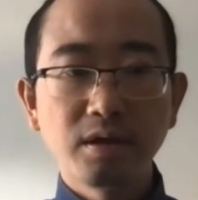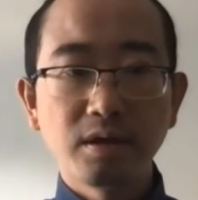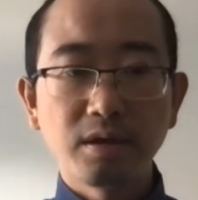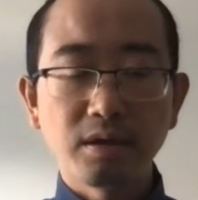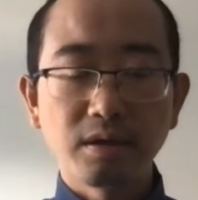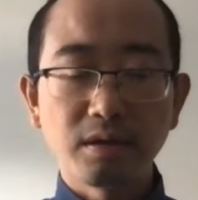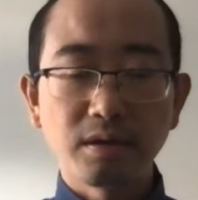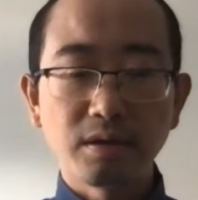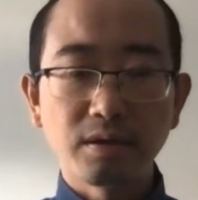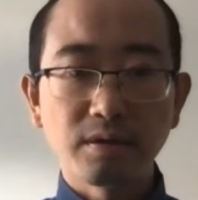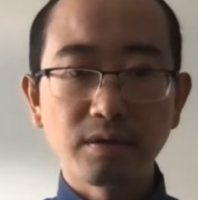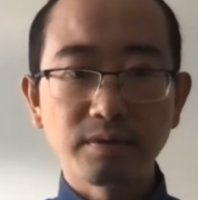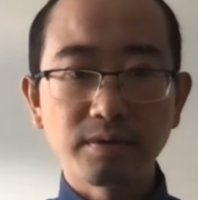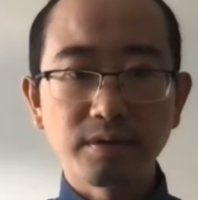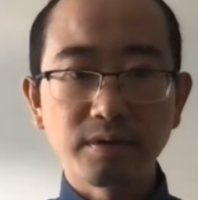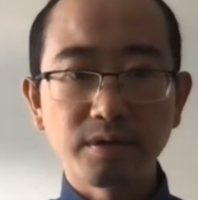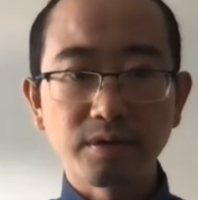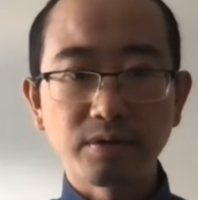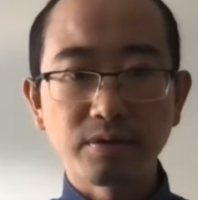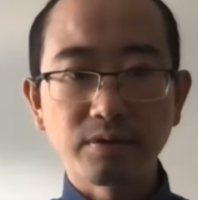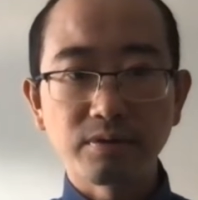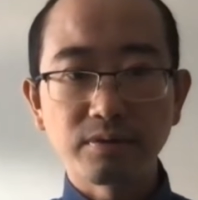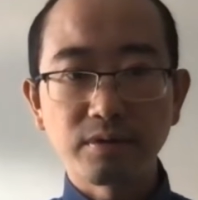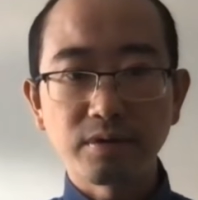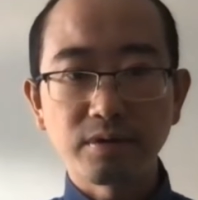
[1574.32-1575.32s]

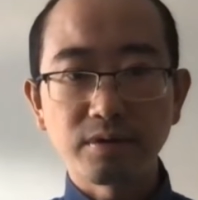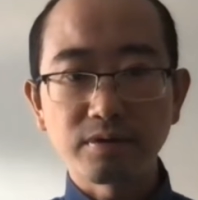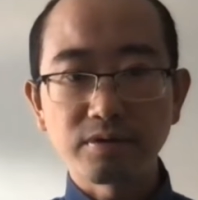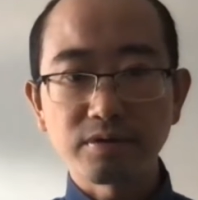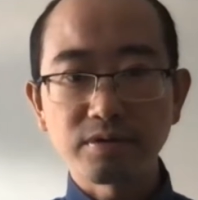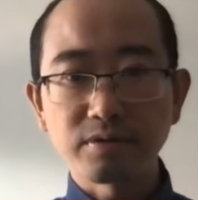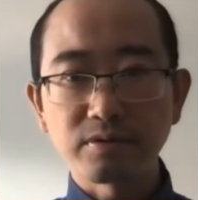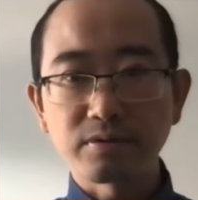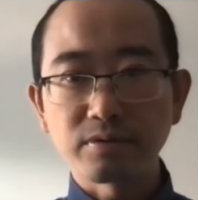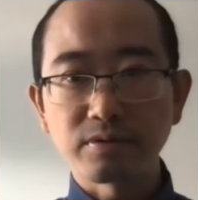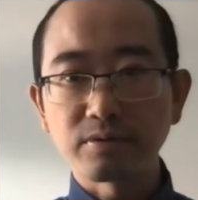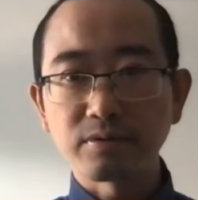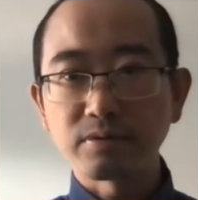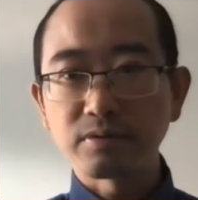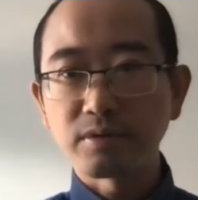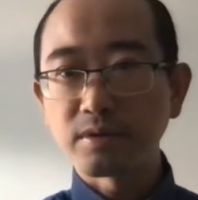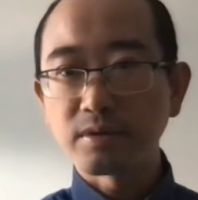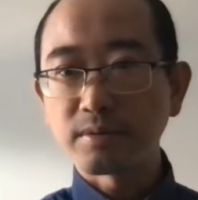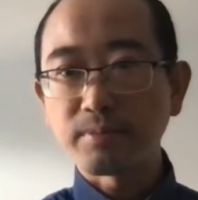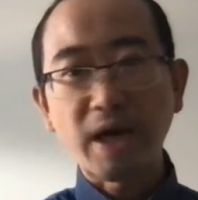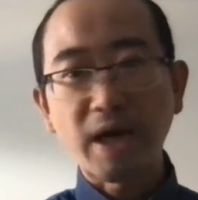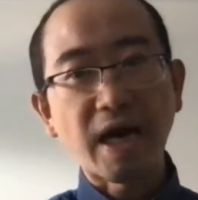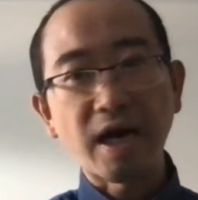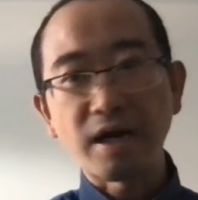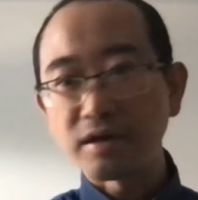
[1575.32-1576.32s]

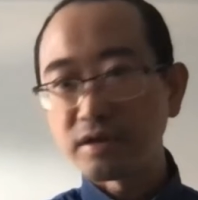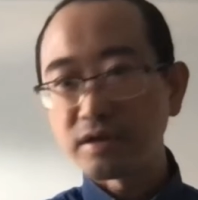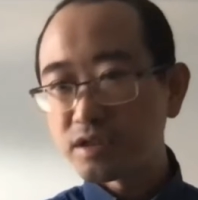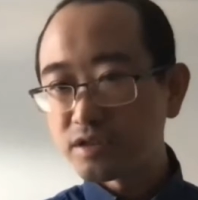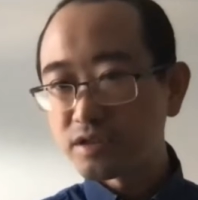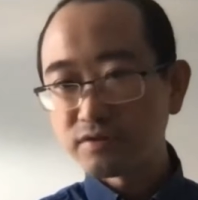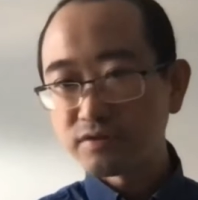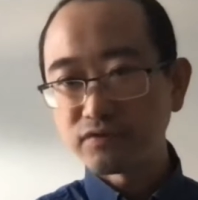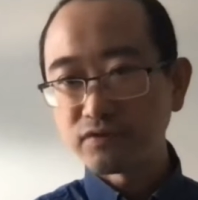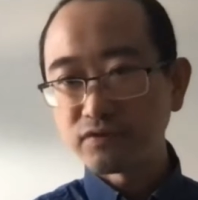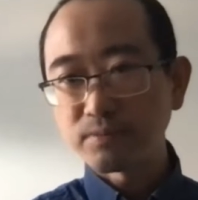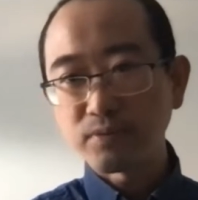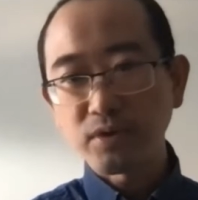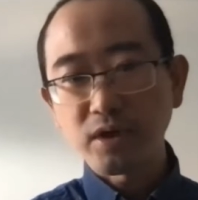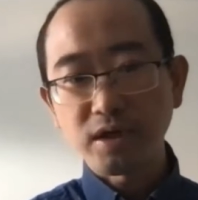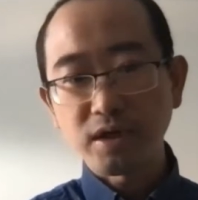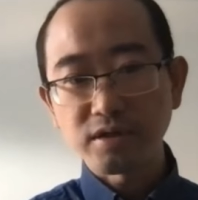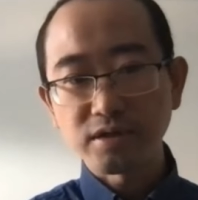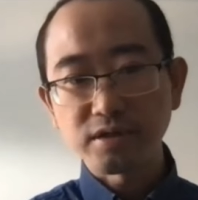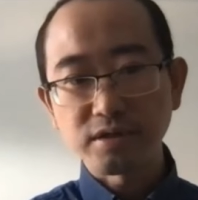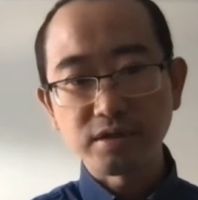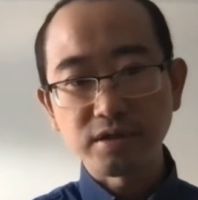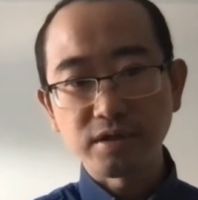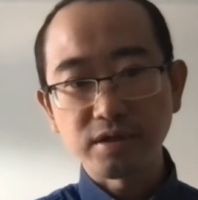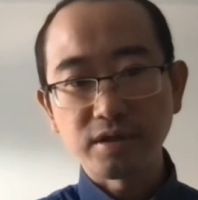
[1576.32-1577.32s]
also patterns for
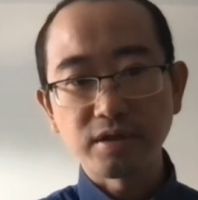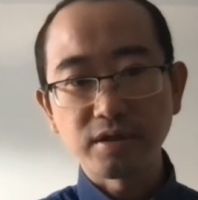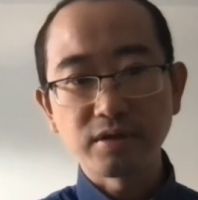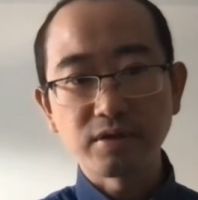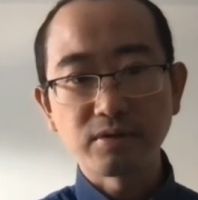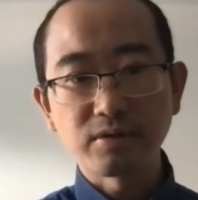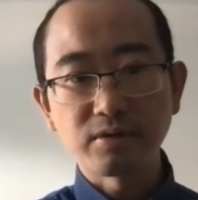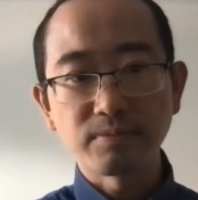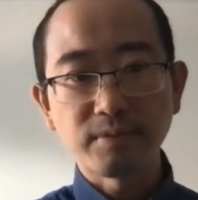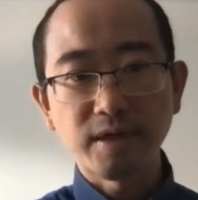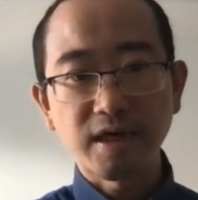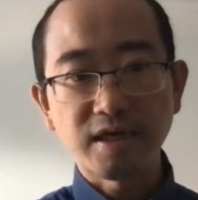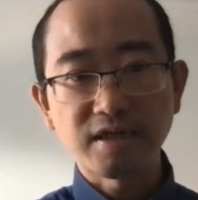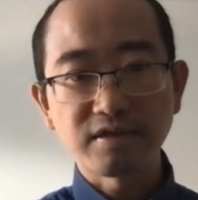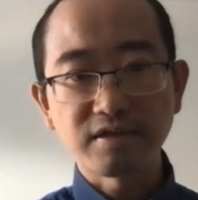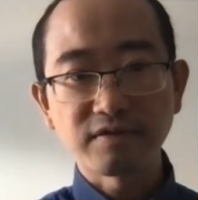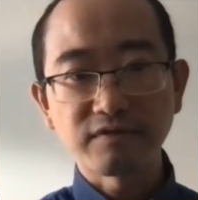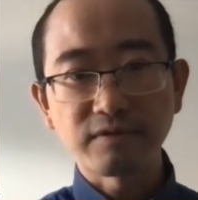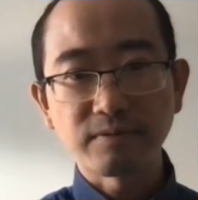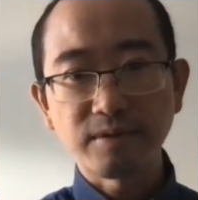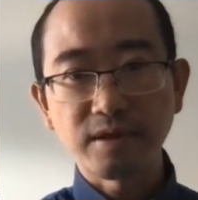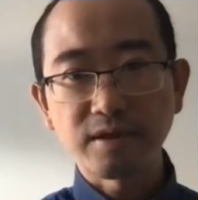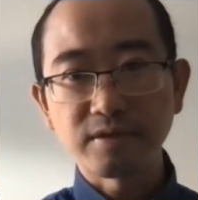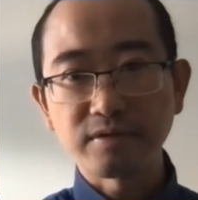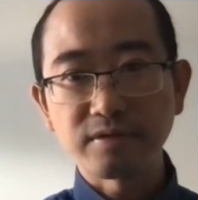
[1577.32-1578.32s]
processing, massive
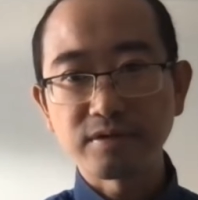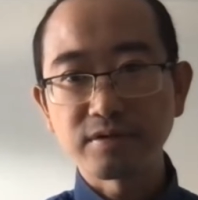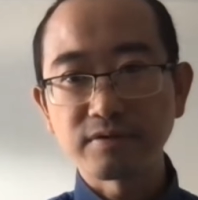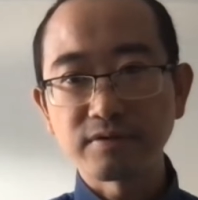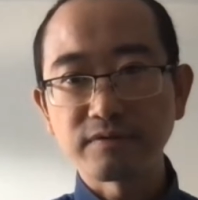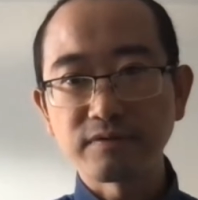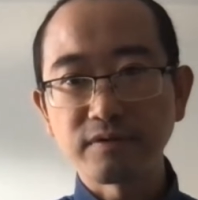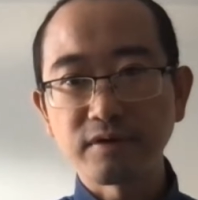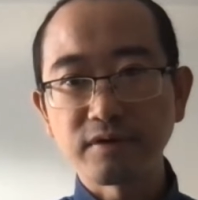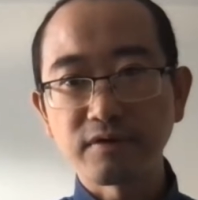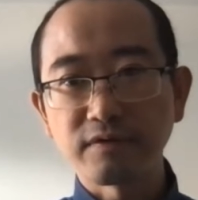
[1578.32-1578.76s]
amounts of